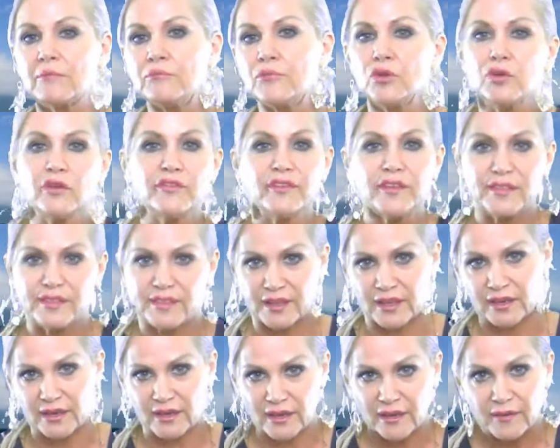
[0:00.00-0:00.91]
a movie
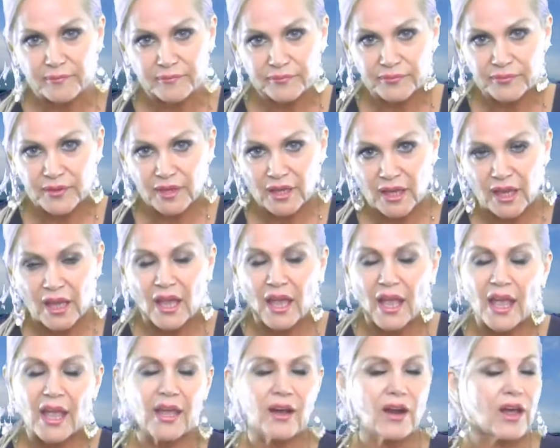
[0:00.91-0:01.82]
theatre,
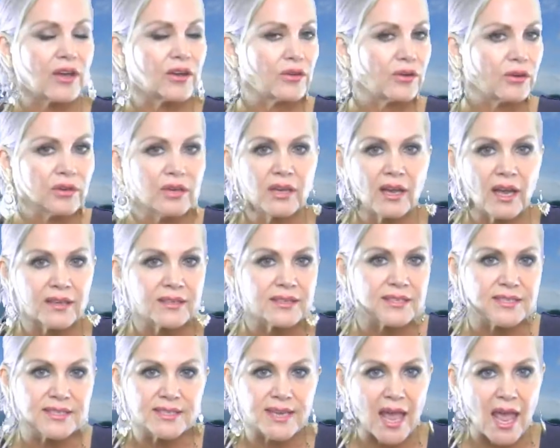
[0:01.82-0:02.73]
and I couldn't
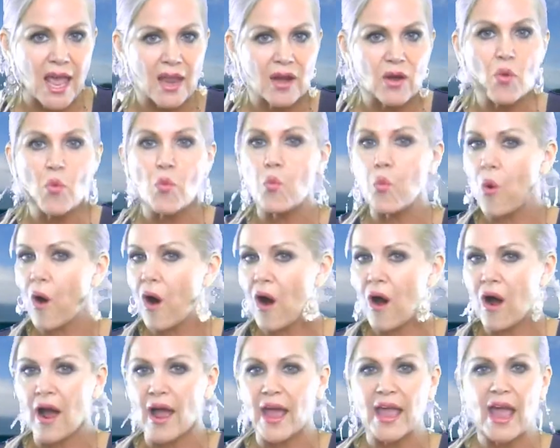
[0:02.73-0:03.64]
understand
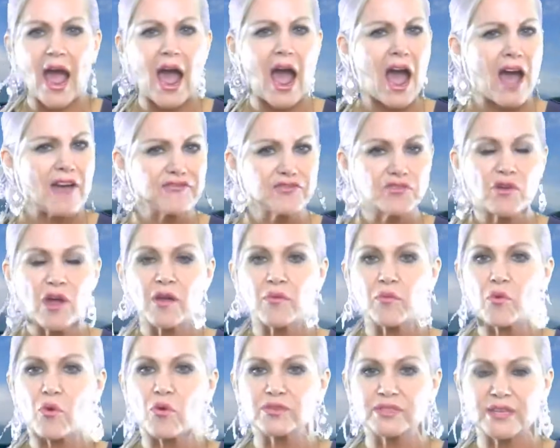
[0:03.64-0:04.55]
why, after I
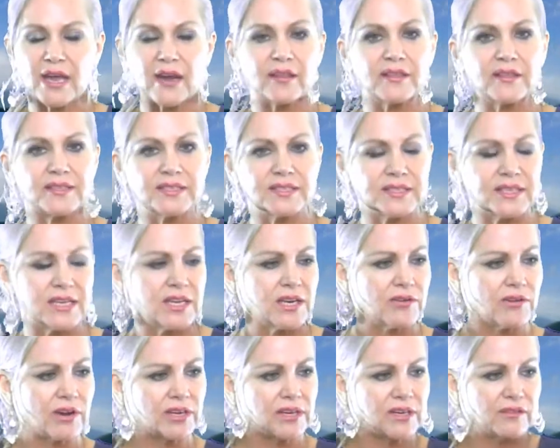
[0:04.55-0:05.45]
walked out of this
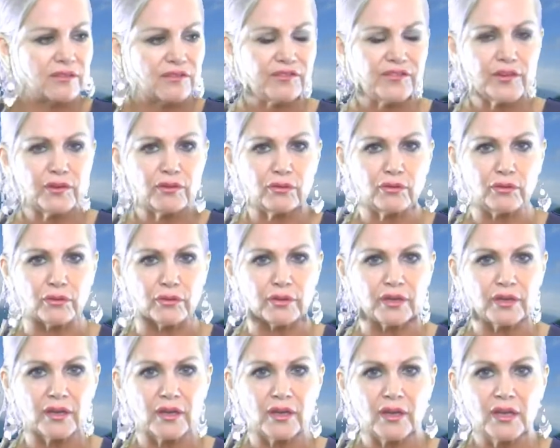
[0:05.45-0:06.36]
theatre, I didn't feel
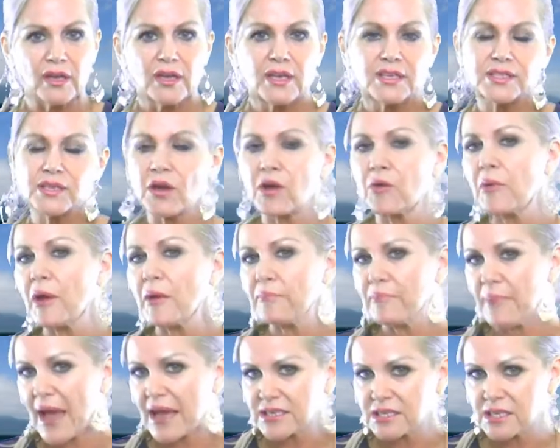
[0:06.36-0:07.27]
good. So I
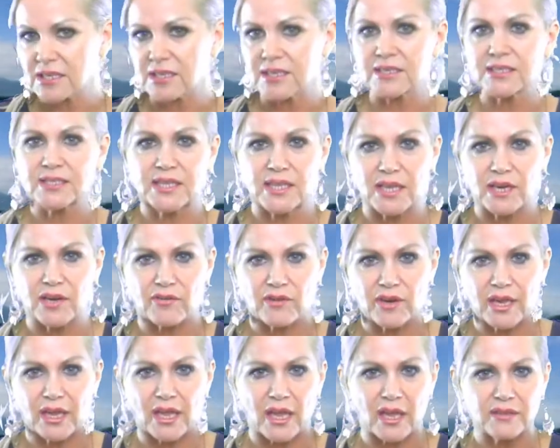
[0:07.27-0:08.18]
went back to this
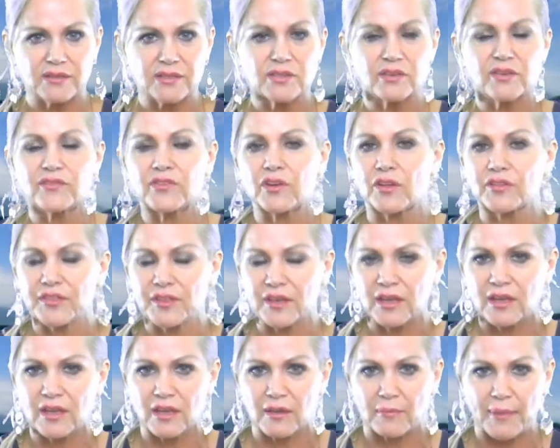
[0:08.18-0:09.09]
theatre again, sort of not
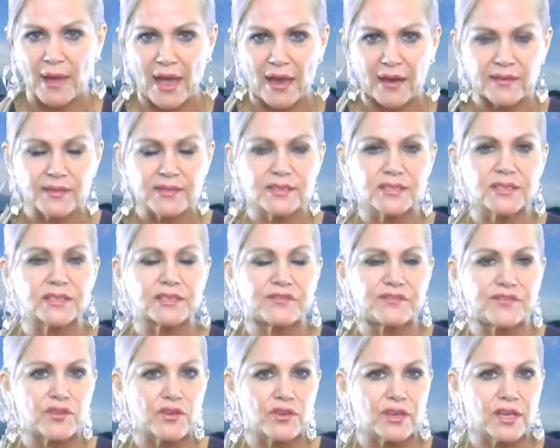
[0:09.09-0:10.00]
thinking about it. This is
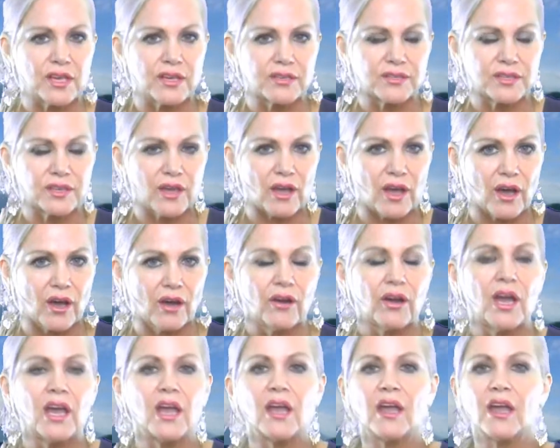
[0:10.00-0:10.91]
a few years
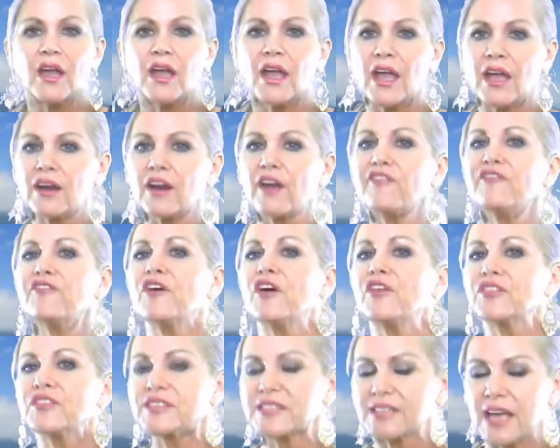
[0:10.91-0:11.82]
ago. And I
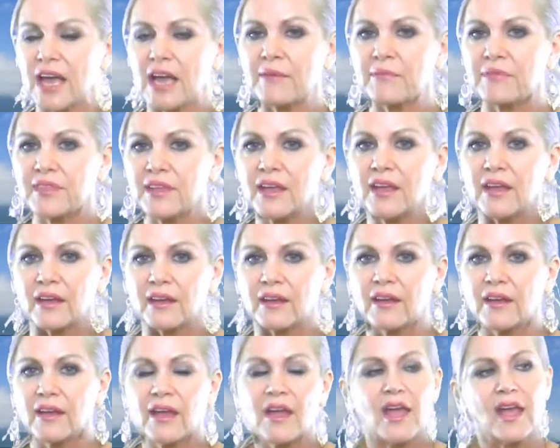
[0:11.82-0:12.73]
felt the same
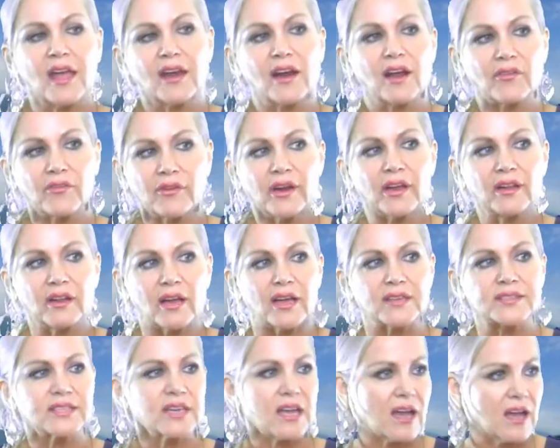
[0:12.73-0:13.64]
thing. And I
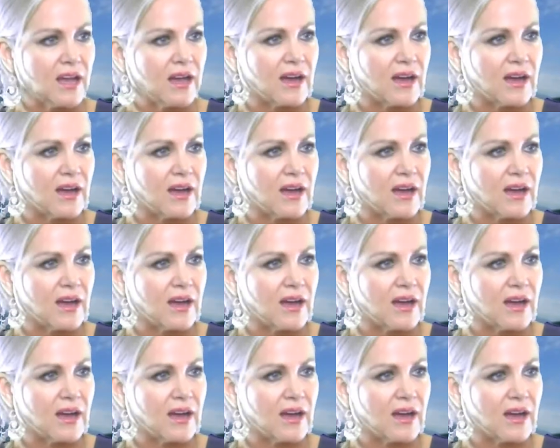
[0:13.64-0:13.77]
realised,